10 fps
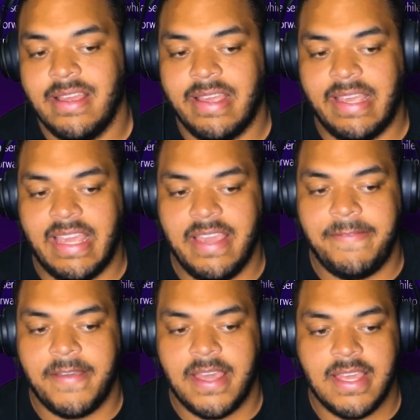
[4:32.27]

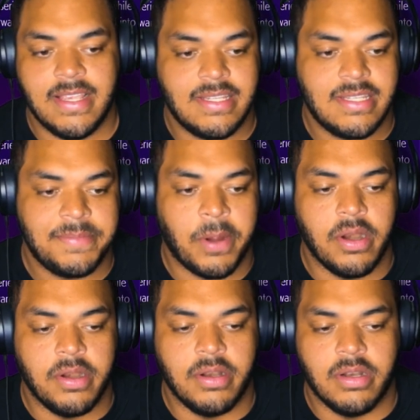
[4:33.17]
E-Fast
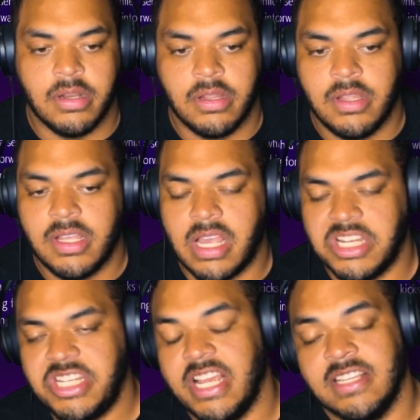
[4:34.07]
Spartan, because
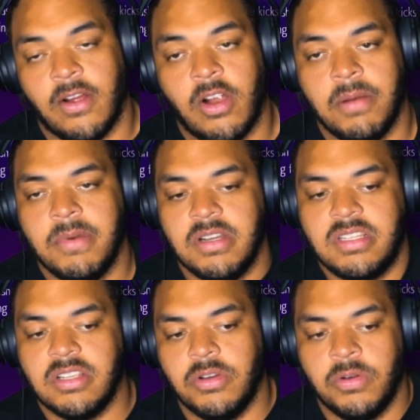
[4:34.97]
she has armor.
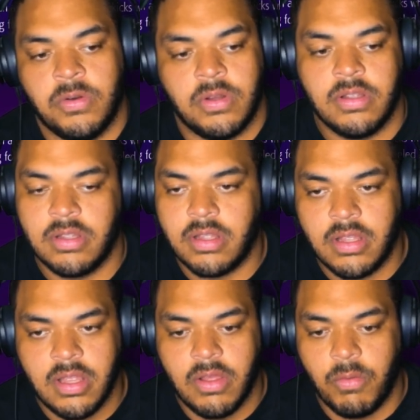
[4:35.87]
So
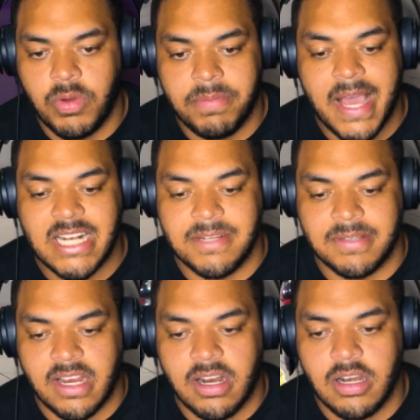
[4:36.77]
with matchups
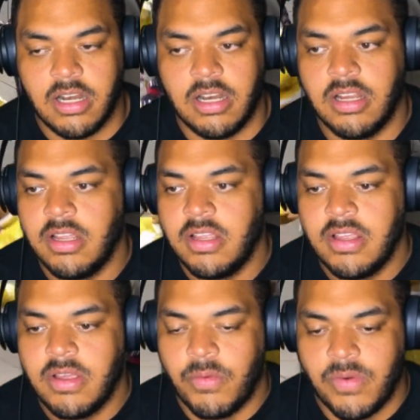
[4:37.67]
like her,
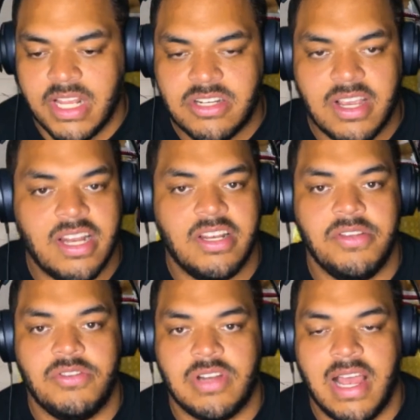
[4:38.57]
when they try to
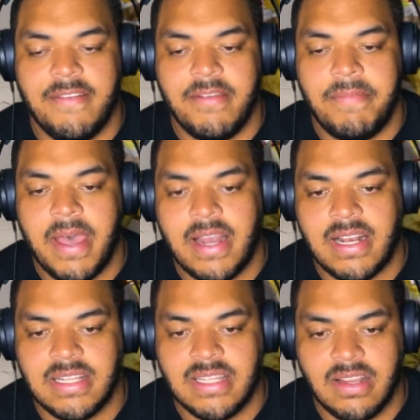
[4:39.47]
do drive impact
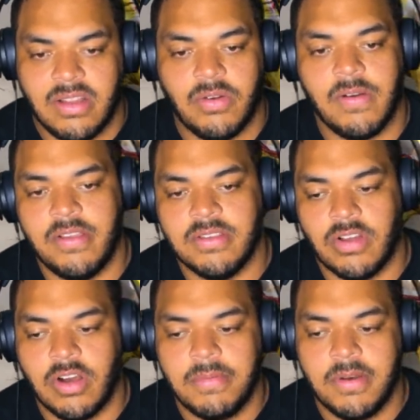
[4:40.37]
or use
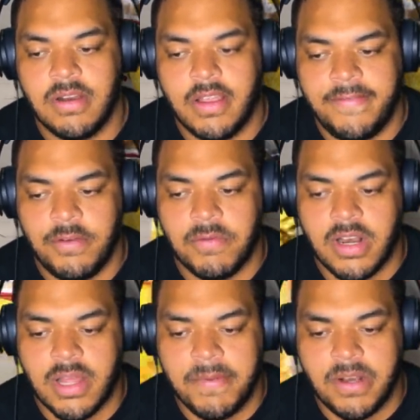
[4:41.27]
armor, if you
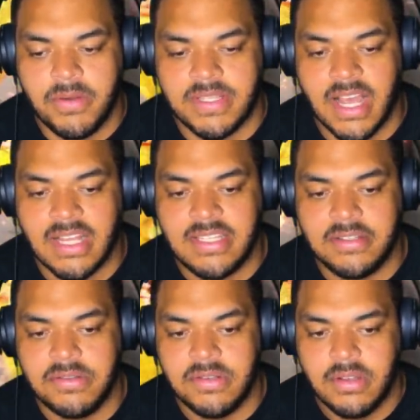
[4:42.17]
run up and do a
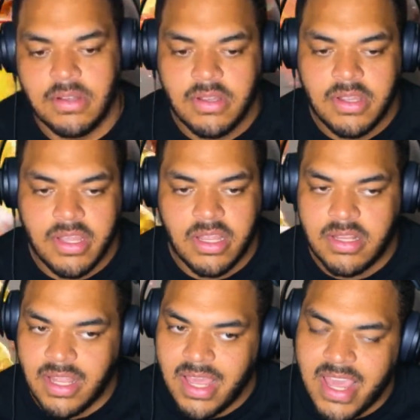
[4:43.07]
Tatsu,
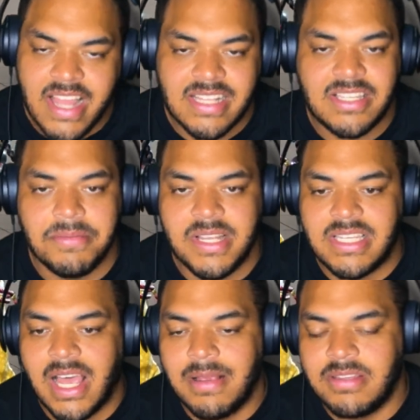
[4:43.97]
it hits too many
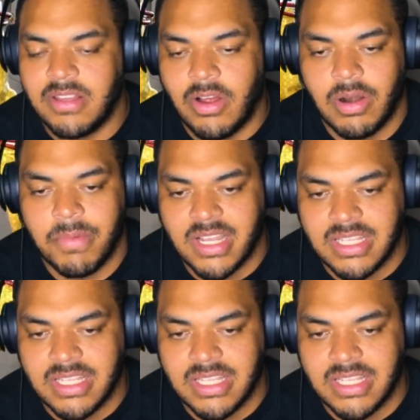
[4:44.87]
times so the armor gets